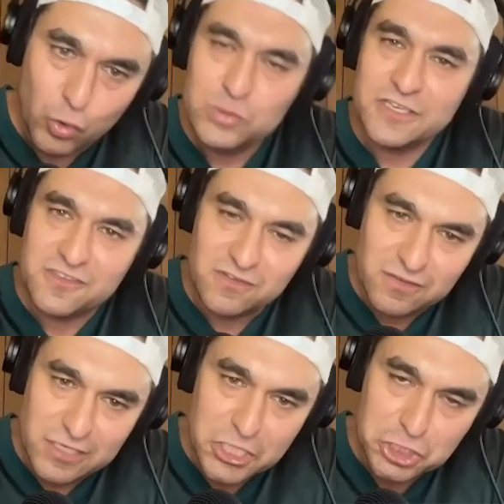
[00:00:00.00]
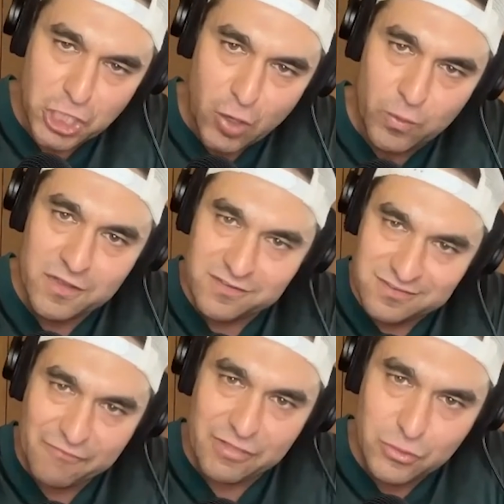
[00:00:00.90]
Who listens to your show?
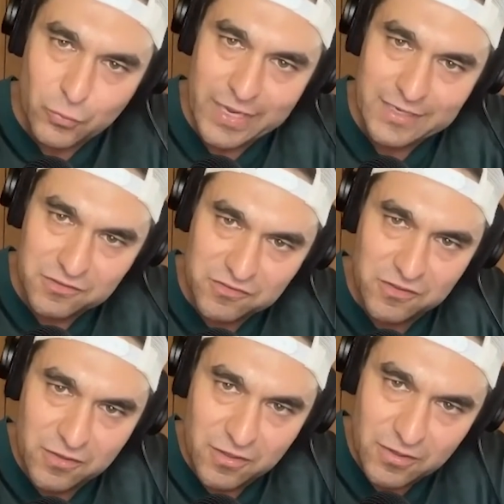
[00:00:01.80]
7th graders?